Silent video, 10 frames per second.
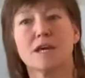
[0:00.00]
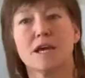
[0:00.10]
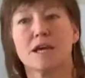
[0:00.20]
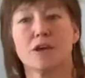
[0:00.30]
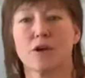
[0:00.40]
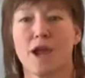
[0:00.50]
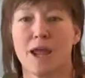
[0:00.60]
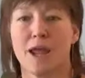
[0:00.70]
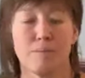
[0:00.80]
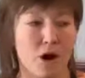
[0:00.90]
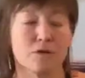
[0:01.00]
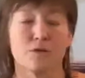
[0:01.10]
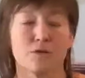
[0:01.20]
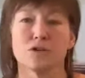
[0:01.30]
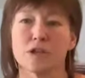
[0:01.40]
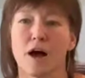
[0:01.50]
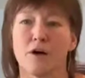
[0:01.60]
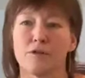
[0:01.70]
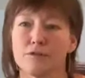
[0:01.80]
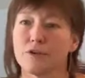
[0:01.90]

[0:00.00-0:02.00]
thing you're a part of yourself